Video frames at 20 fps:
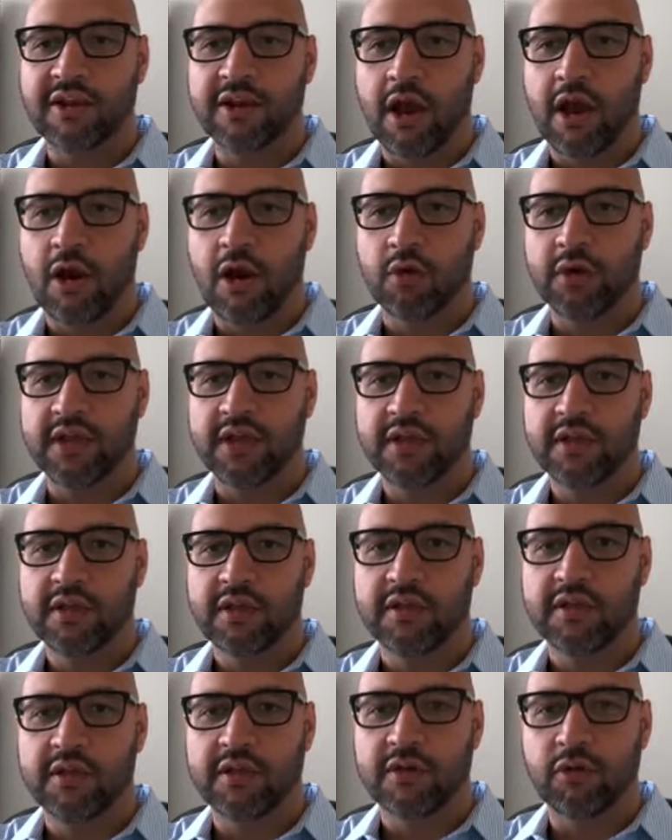and in a
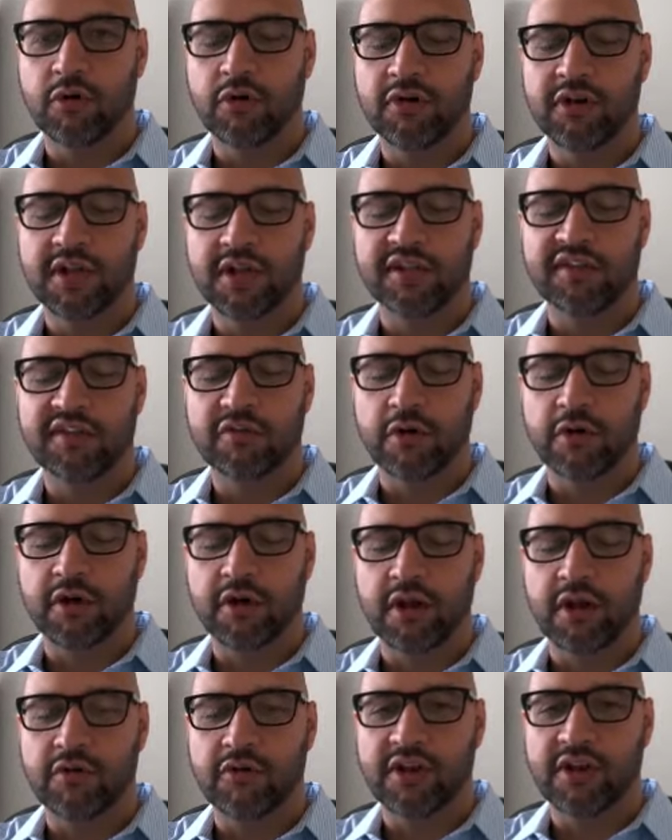hurry in order to get
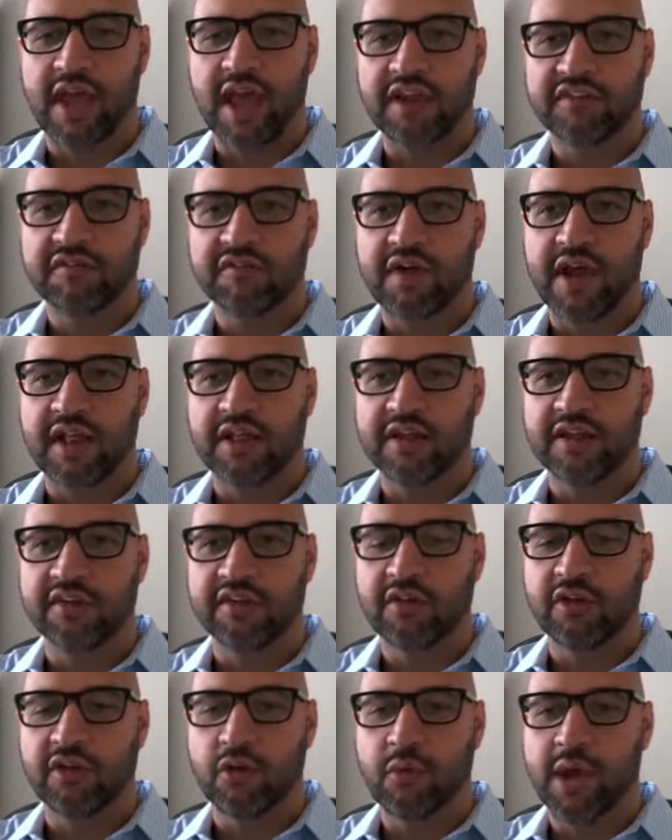started on your tax
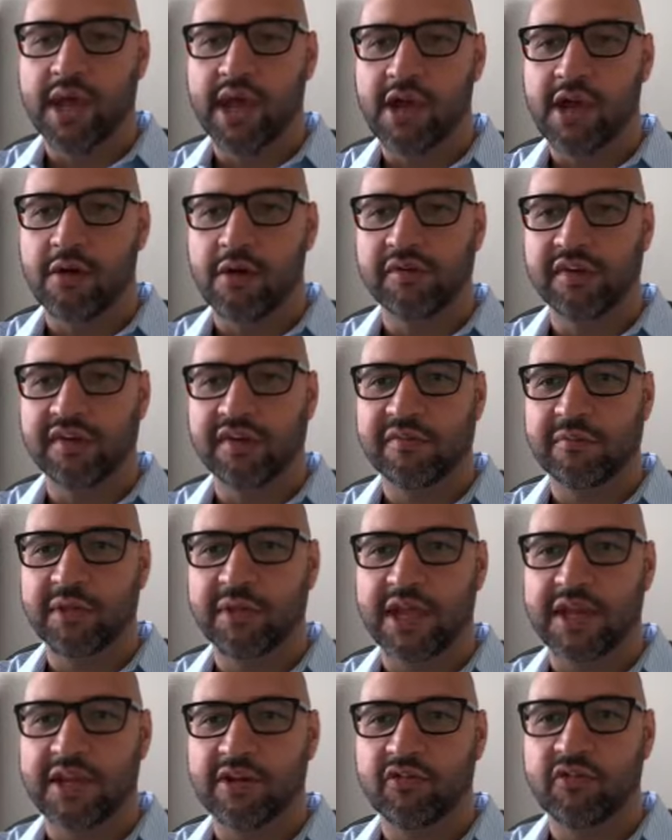filing. So the way I always
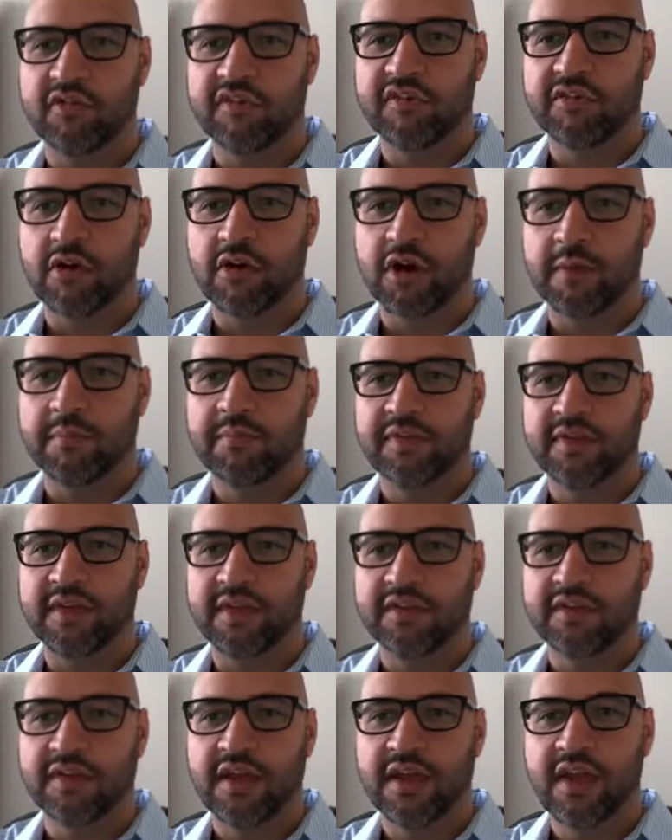explain it to
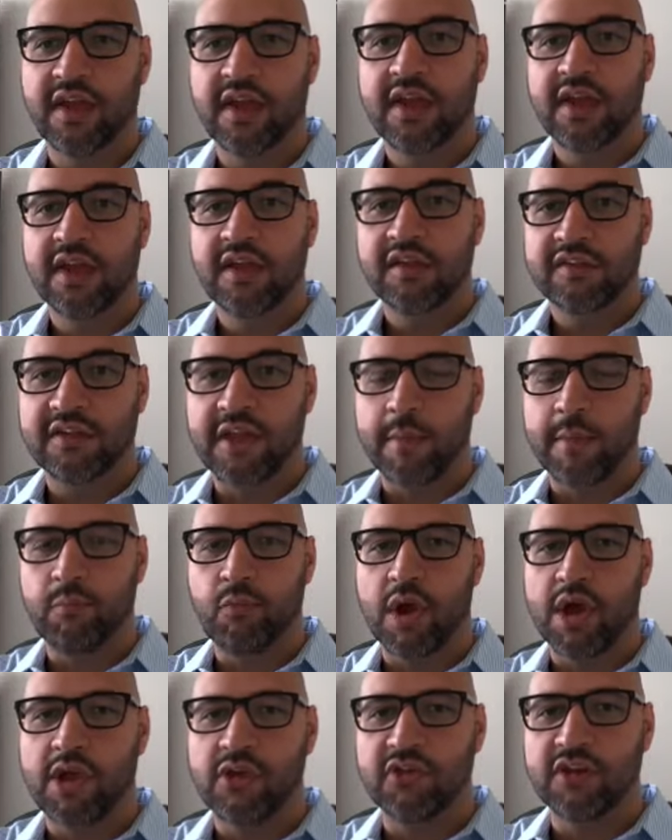startups is
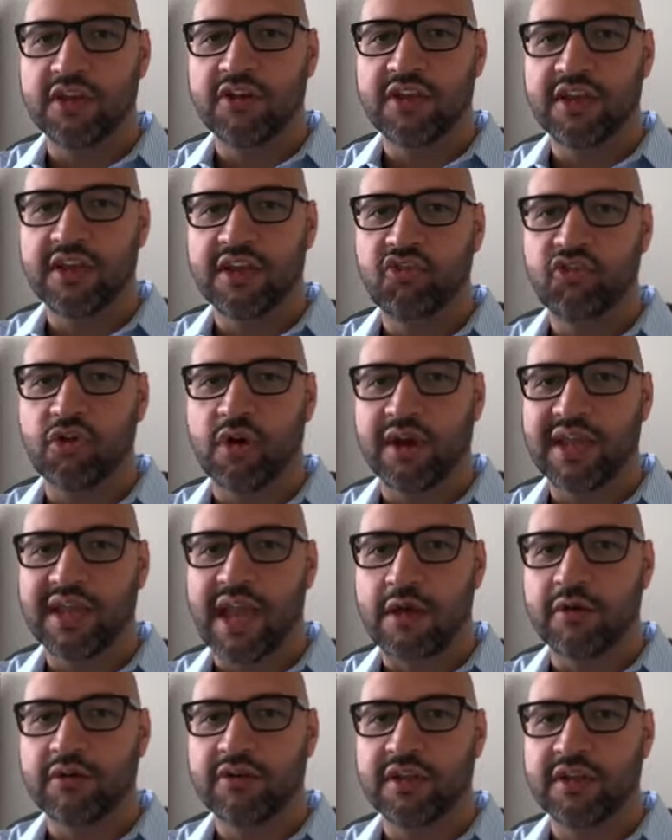step 1, you need to get
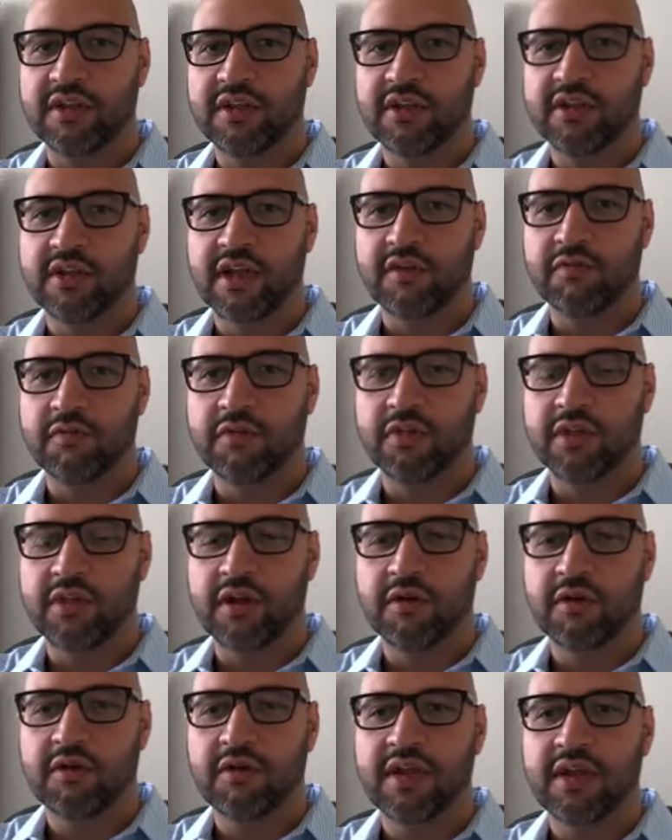your accounting done
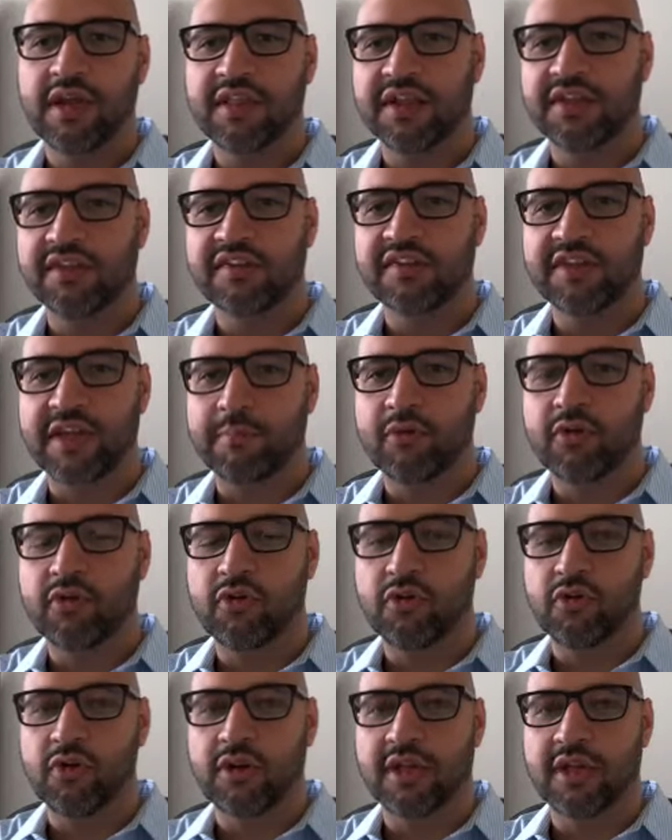for the year. And then
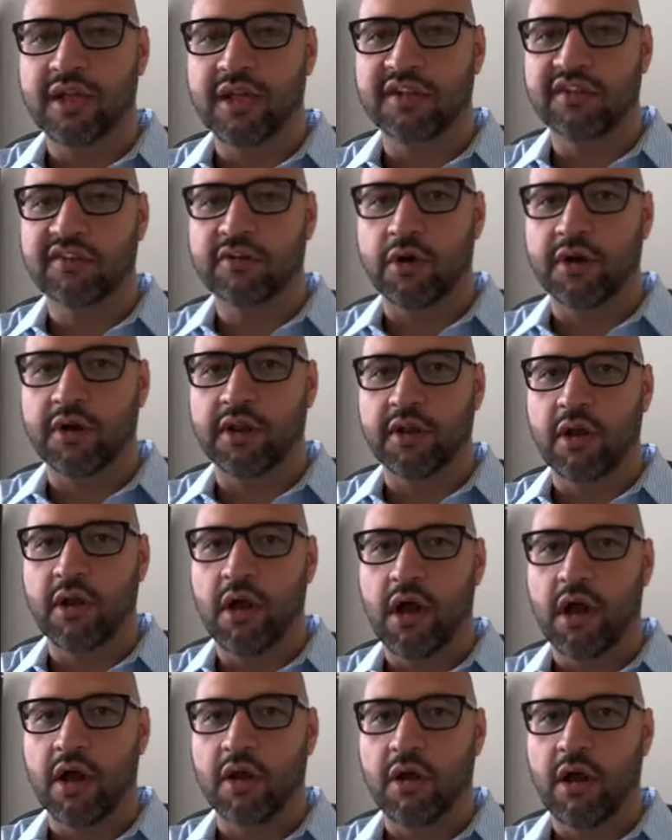step 2, you can get
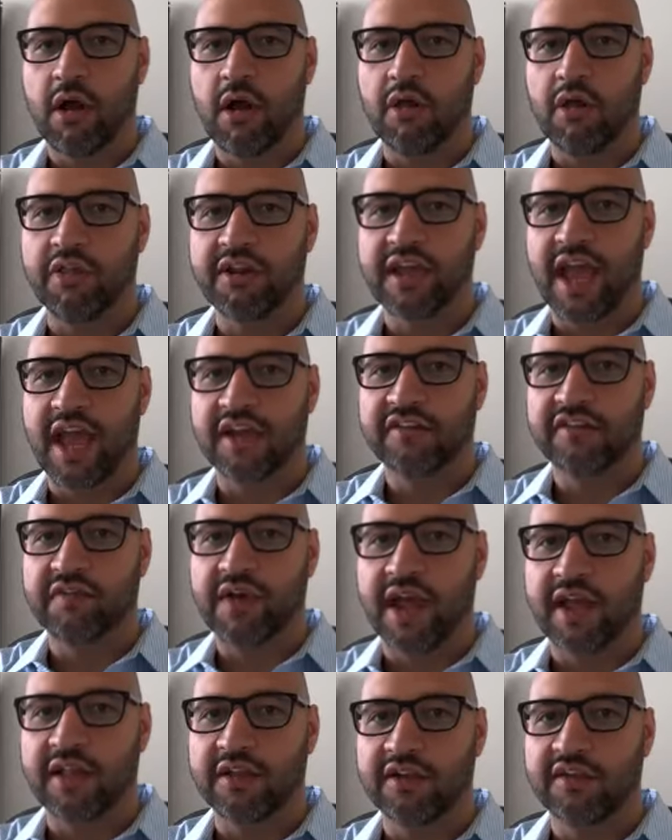started on all the
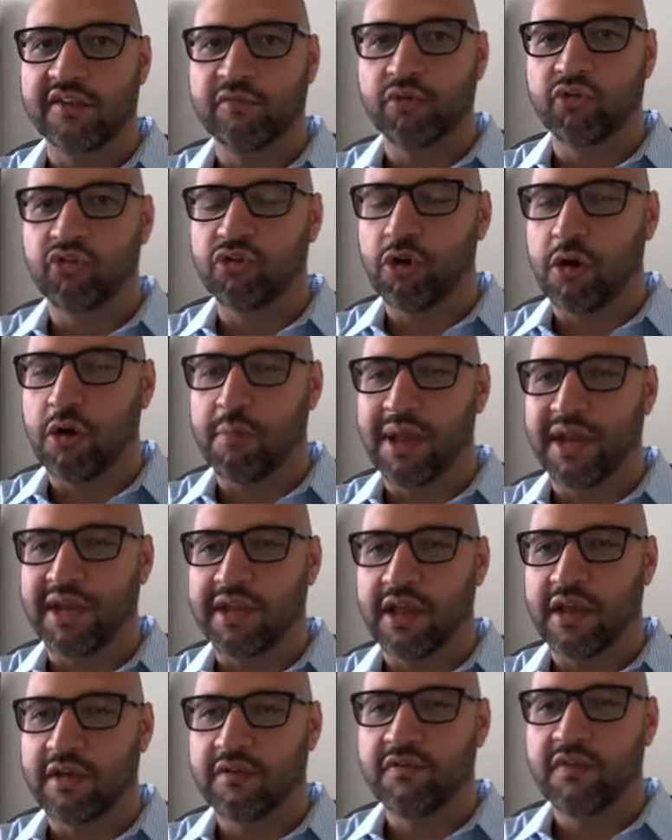tax filings, which there are
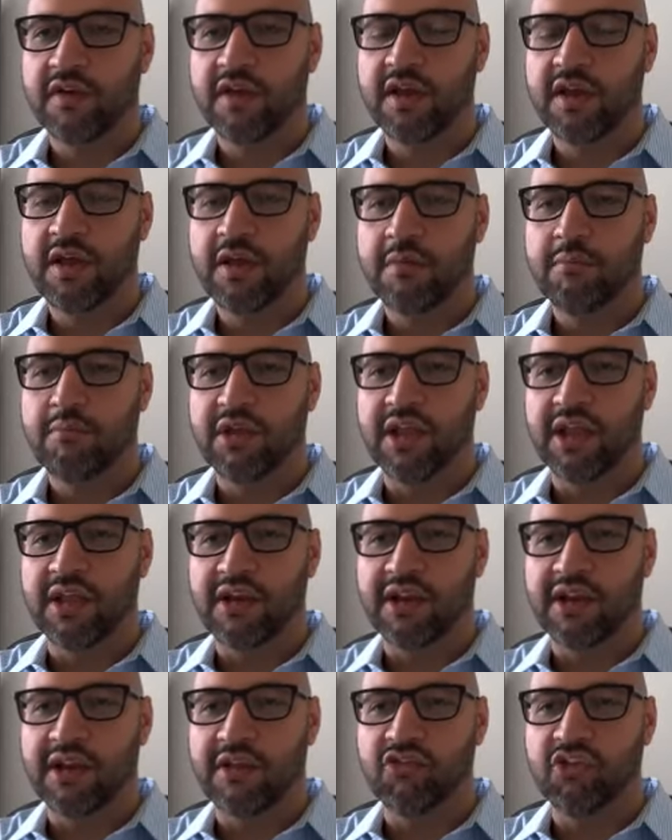many of
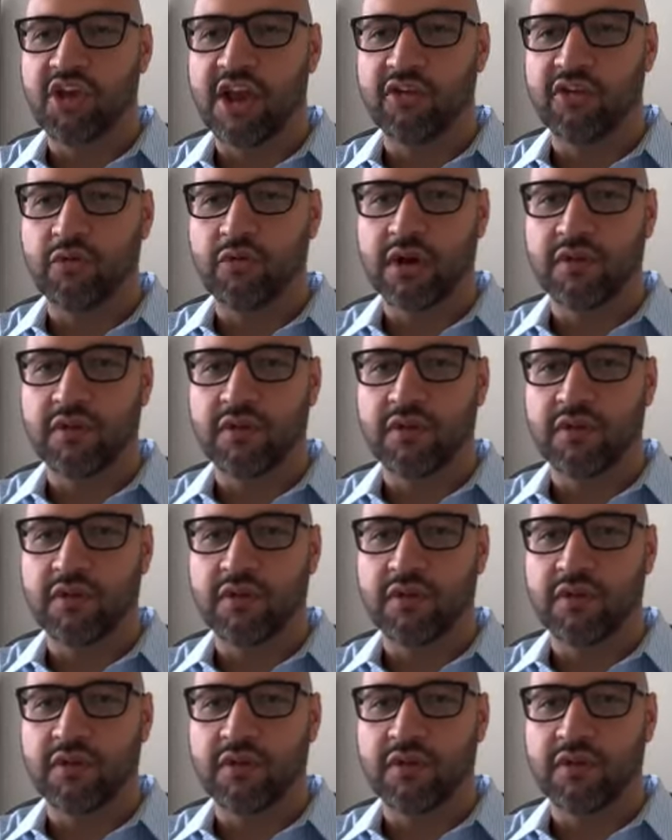beginning in